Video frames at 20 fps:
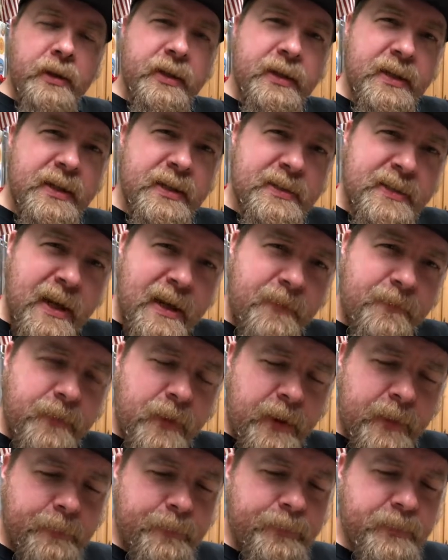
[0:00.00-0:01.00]
It's kind of
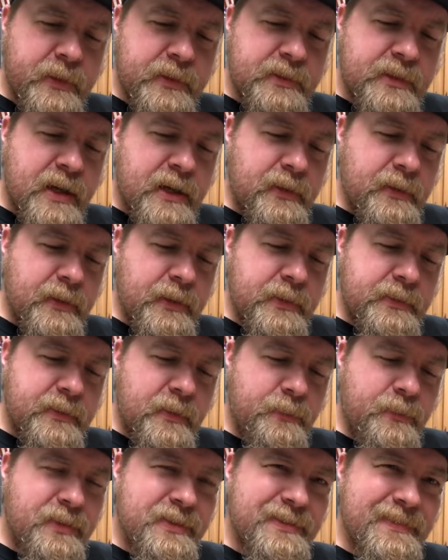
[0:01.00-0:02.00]
fun. It's
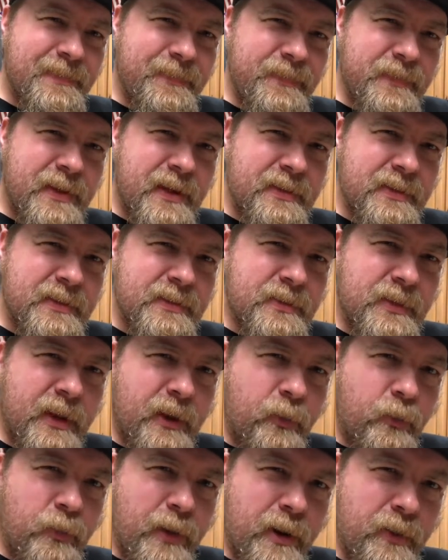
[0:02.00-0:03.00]
almost got this like
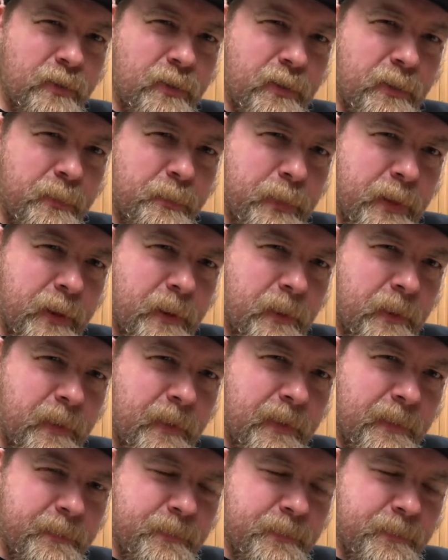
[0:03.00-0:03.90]
route beer